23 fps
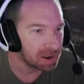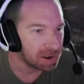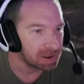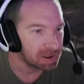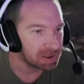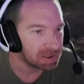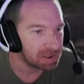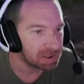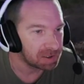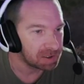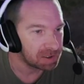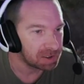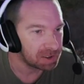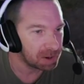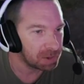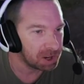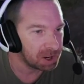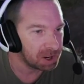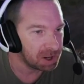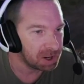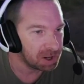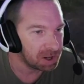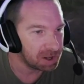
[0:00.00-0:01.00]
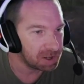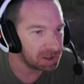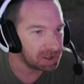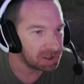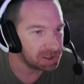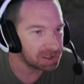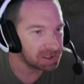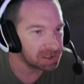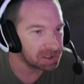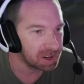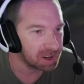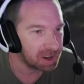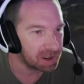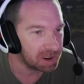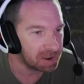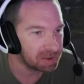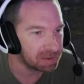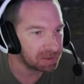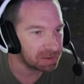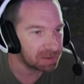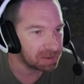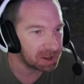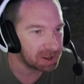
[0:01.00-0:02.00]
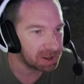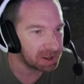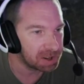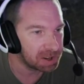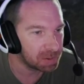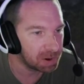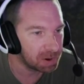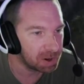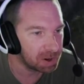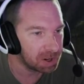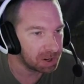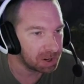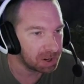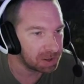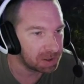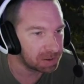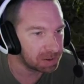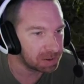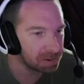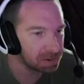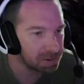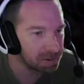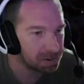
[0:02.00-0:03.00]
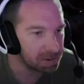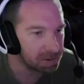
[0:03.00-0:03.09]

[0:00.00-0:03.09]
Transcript: Come in here, you just kind of fight your way through.